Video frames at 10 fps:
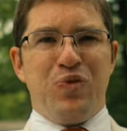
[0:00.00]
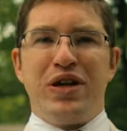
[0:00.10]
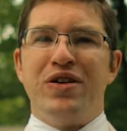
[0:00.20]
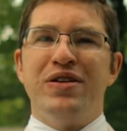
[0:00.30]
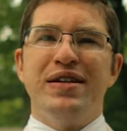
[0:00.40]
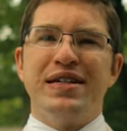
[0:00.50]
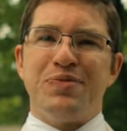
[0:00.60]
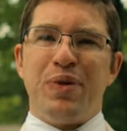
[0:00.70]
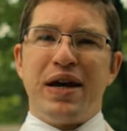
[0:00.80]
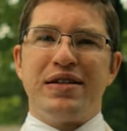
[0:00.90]
We couldn't
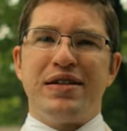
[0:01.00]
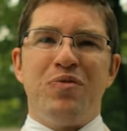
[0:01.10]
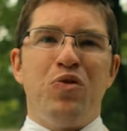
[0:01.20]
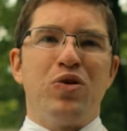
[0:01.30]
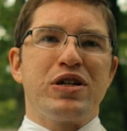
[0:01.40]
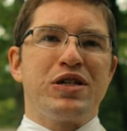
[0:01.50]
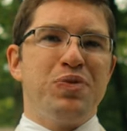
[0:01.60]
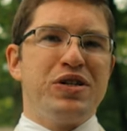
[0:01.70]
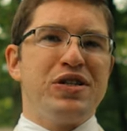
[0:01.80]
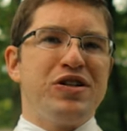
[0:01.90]
expect a more
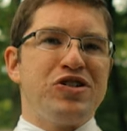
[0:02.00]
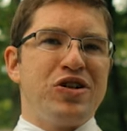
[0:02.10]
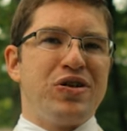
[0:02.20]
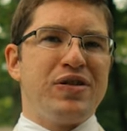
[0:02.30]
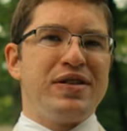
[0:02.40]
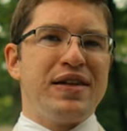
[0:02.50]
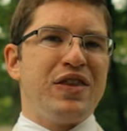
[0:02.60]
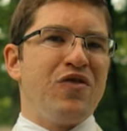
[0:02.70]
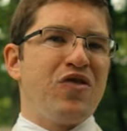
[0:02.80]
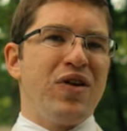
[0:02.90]
explicit assurance
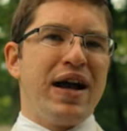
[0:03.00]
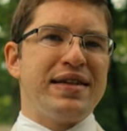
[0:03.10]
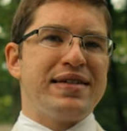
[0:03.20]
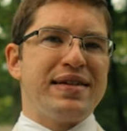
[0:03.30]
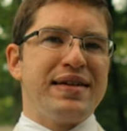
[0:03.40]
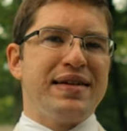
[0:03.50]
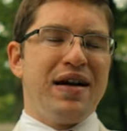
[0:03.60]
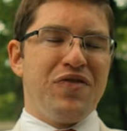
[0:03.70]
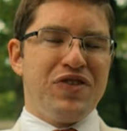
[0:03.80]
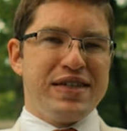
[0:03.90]
in the veracity
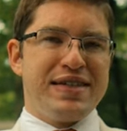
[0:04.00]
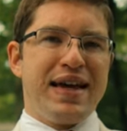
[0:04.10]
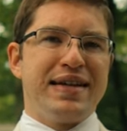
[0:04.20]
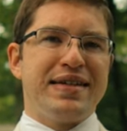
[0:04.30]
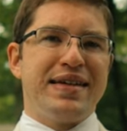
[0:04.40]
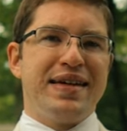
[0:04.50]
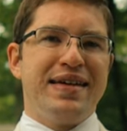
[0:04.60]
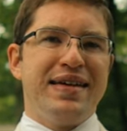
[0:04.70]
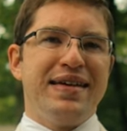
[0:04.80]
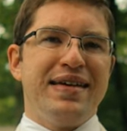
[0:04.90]
of his sanctity.
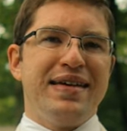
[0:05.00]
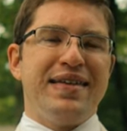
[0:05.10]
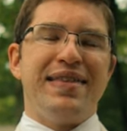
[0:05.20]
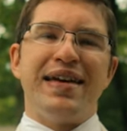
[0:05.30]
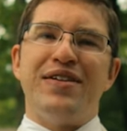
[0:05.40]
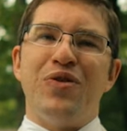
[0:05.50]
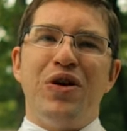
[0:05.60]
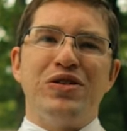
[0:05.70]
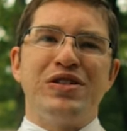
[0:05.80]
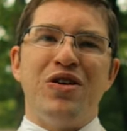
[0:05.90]
Thank you
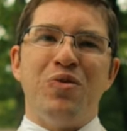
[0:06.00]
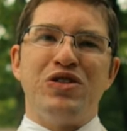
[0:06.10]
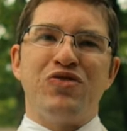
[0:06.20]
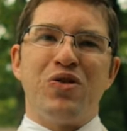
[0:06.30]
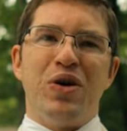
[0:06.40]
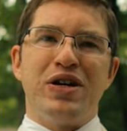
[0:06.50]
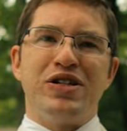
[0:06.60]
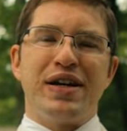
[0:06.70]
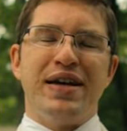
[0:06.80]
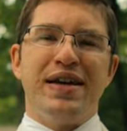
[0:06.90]
all so much for
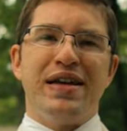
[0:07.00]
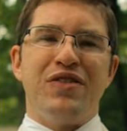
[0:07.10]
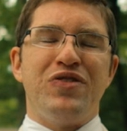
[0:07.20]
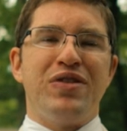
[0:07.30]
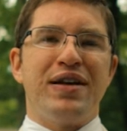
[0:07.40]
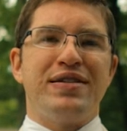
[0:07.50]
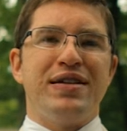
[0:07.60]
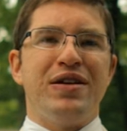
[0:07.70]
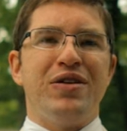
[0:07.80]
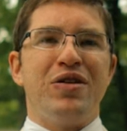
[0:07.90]
watching. And if you'd like to
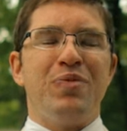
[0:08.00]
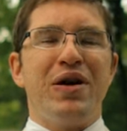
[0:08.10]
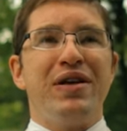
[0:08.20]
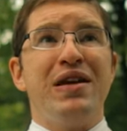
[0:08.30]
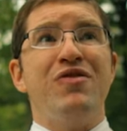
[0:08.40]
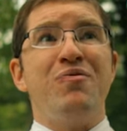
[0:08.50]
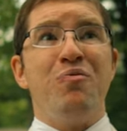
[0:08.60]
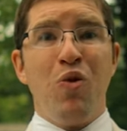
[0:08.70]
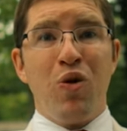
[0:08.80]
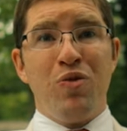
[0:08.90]
hear about even
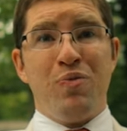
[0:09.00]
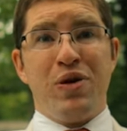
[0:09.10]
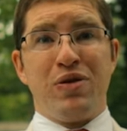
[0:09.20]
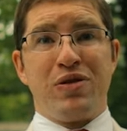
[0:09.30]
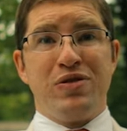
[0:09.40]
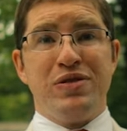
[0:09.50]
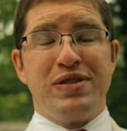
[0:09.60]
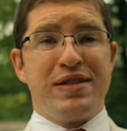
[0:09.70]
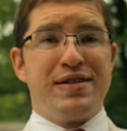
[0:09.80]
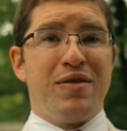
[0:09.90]
more
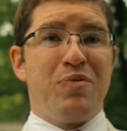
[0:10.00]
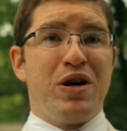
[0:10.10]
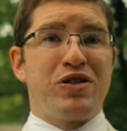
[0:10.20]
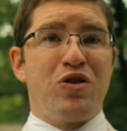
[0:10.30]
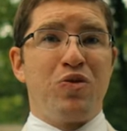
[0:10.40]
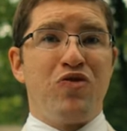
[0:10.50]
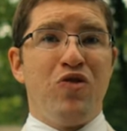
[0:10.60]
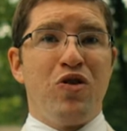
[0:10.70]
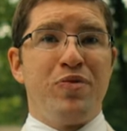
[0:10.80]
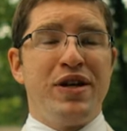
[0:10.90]
miracles that Don Bosco
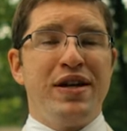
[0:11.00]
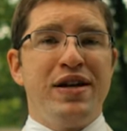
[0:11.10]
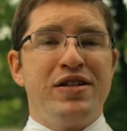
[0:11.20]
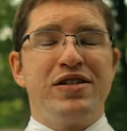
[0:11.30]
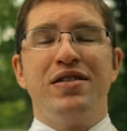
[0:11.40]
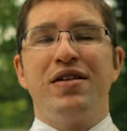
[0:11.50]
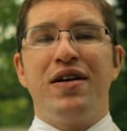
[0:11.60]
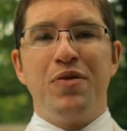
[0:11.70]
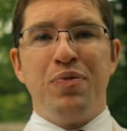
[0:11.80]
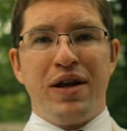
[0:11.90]
performed, just click
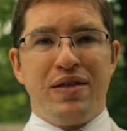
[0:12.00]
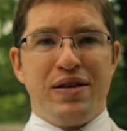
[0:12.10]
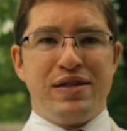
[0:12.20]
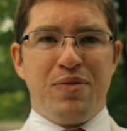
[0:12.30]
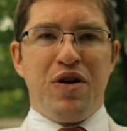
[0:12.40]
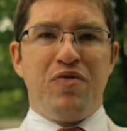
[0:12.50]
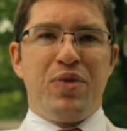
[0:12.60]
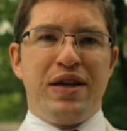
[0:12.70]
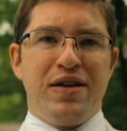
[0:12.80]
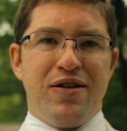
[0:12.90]
on the playlist above
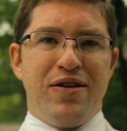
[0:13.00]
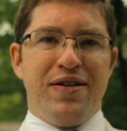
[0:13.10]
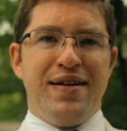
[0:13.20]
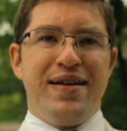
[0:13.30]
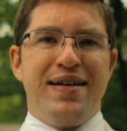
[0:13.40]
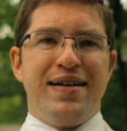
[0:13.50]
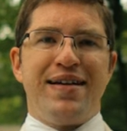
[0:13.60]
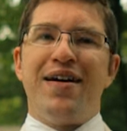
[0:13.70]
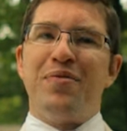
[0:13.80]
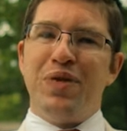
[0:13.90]
me here.
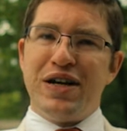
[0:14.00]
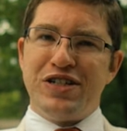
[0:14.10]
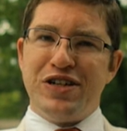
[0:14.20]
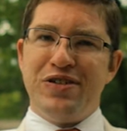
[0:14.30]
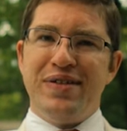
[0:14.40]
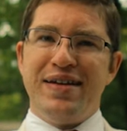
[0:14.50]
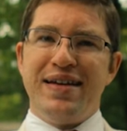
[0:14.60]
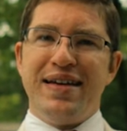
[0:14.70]
God bless you,